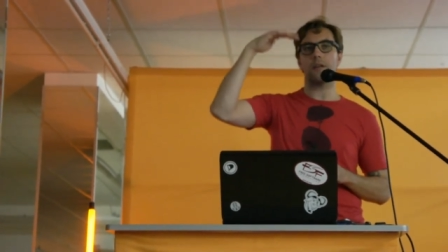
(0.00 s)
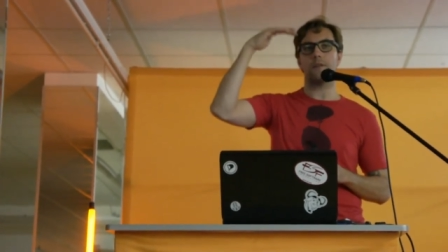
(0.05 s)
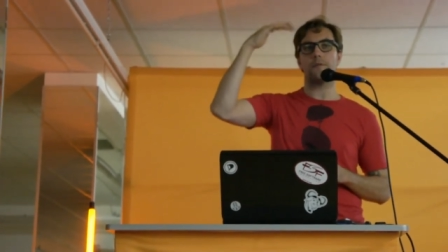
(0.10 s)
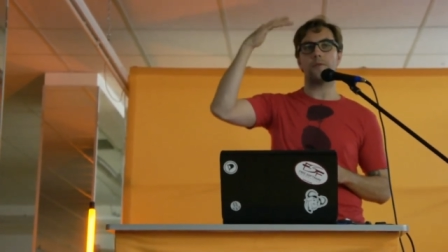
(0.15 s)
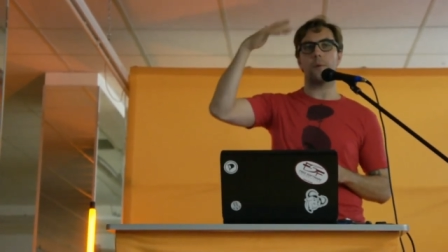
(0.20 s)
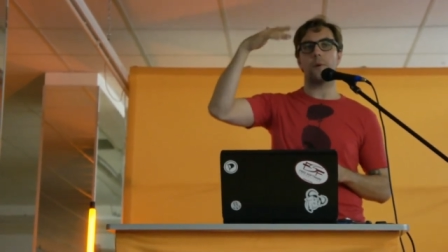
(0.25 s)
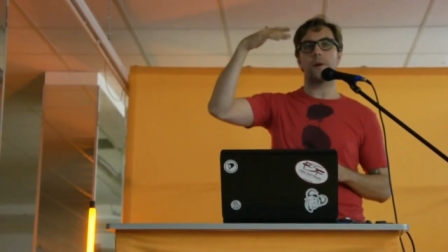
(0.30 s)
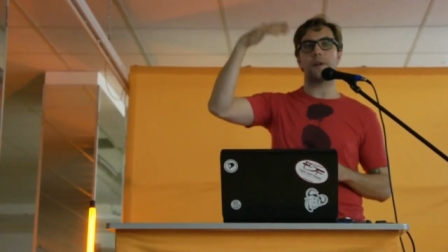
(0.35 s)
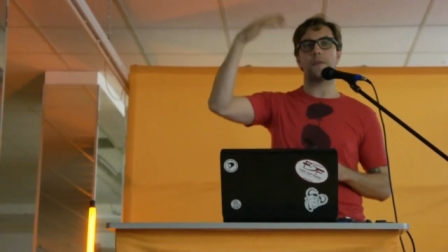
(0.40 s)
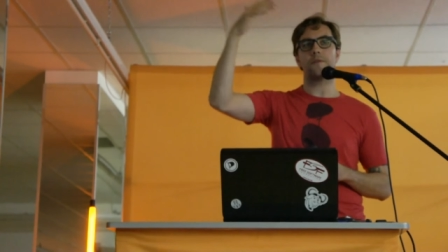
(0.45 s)

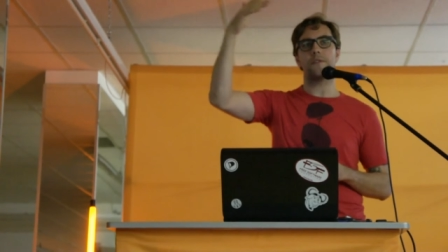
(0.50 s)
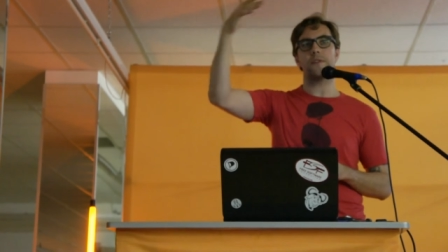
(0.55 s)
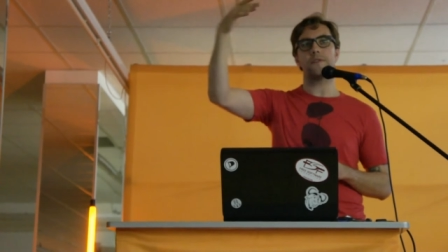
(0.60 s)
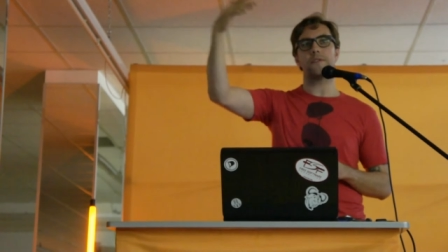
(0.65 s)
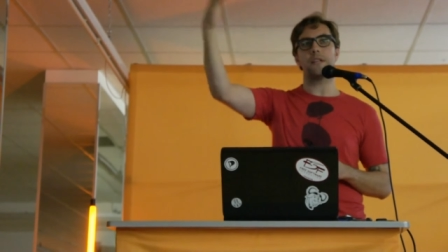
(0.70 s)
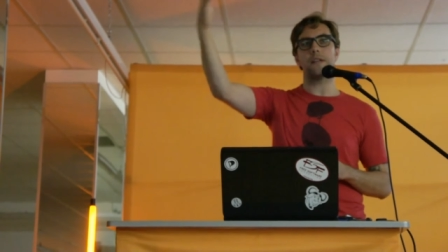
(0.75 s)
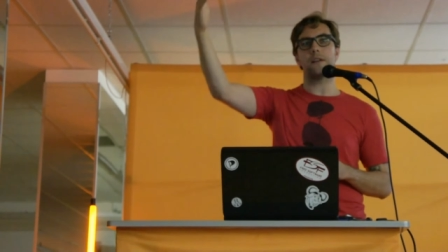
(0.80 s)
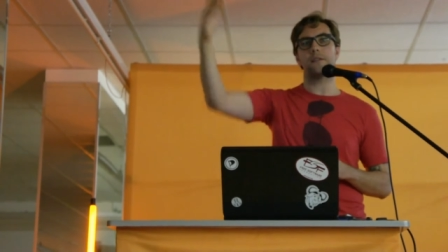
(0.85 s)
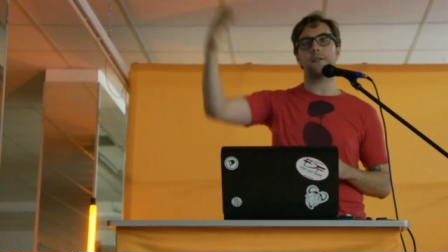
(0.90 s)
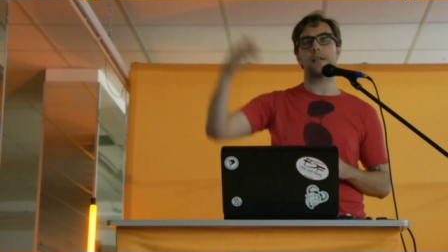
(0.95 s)
40, 50
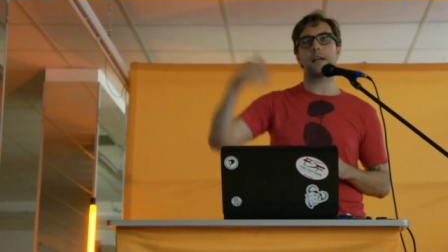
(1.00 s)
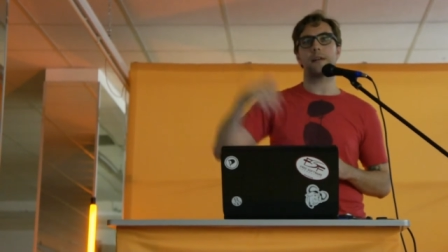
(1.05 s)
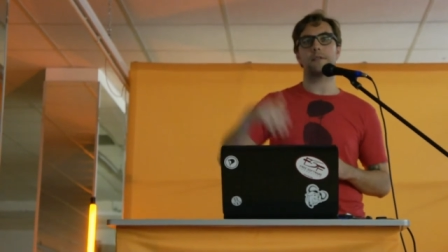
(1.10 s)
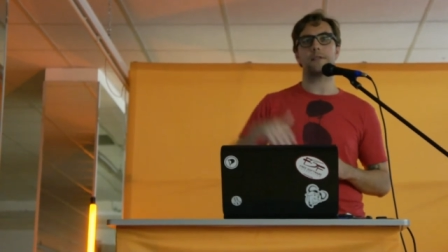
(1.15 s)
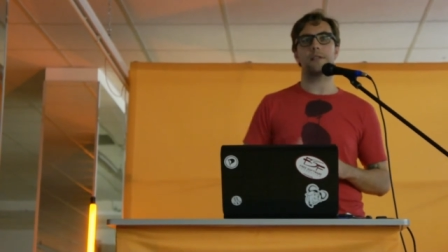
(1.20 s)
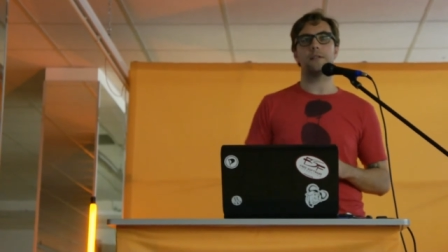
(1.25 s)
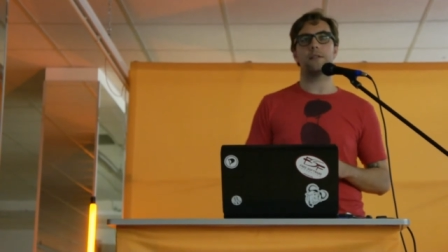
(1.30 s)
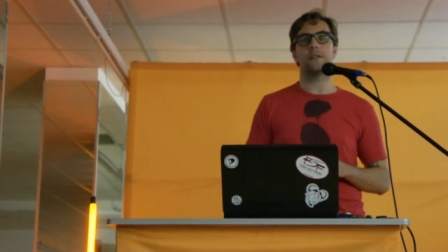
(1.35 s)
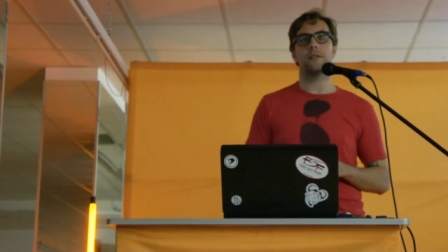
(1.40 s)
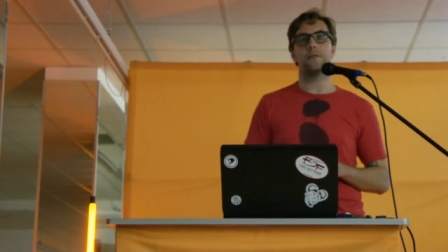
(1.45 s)
years out
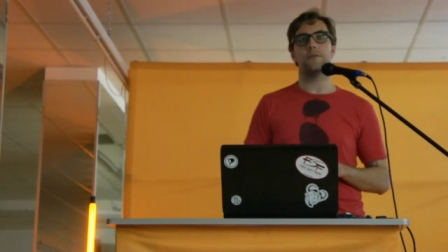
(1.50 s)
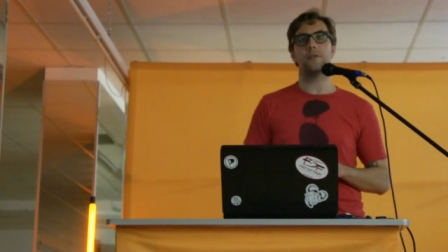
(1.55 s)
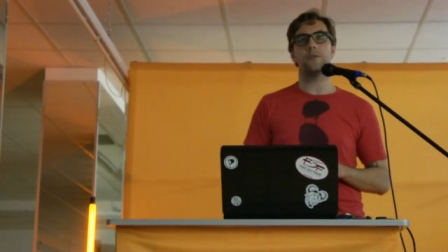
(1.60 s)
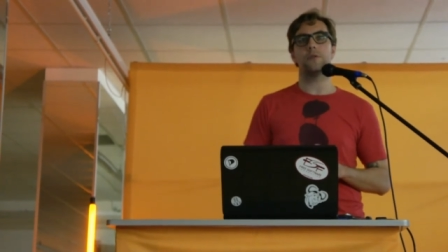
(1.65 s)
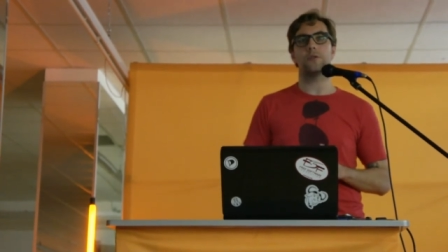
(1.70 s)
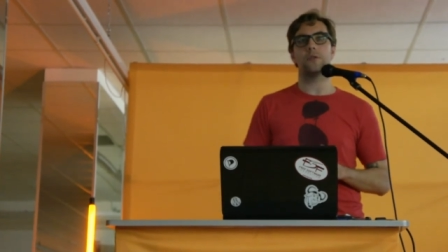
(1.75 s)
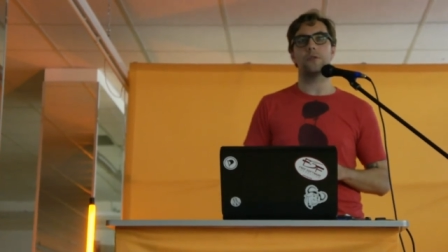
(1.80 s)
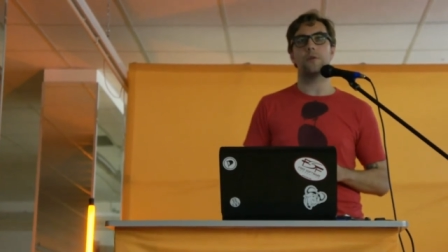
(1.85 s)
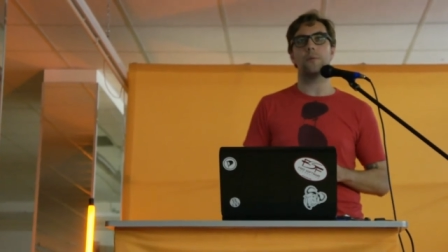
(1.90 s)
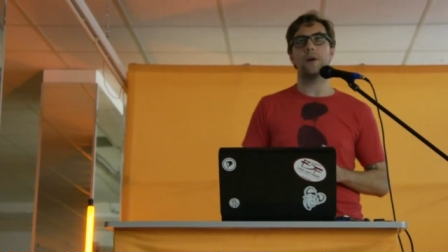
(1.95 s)
into the
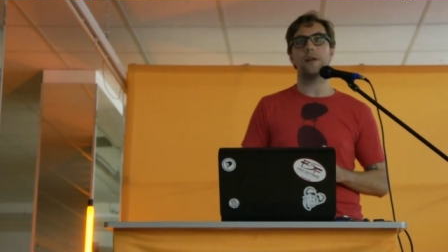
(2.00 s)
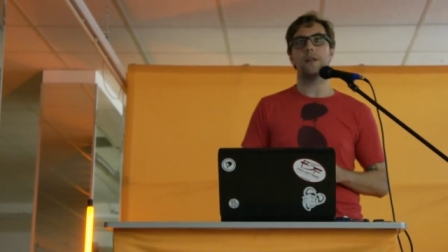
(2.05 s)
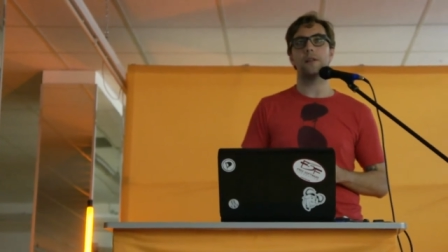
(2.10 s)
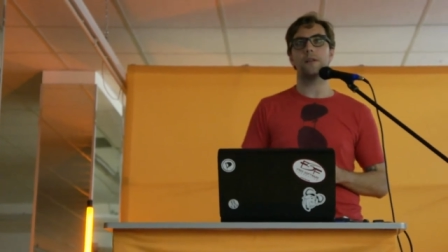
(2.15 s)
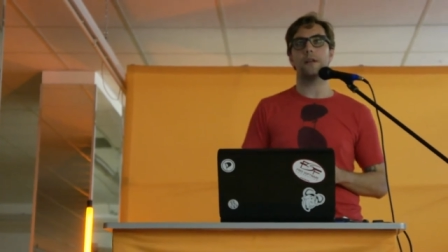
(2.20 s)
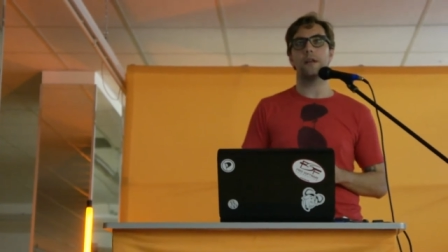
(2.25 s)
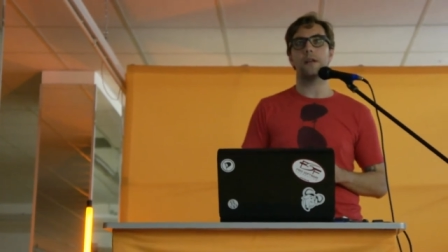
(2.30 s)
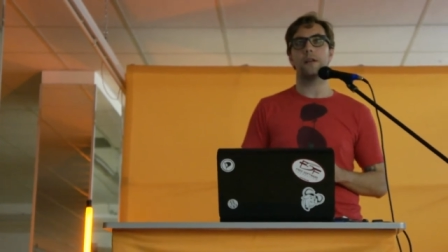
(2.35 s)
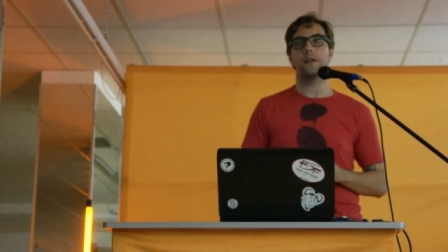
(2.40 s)
future. The way that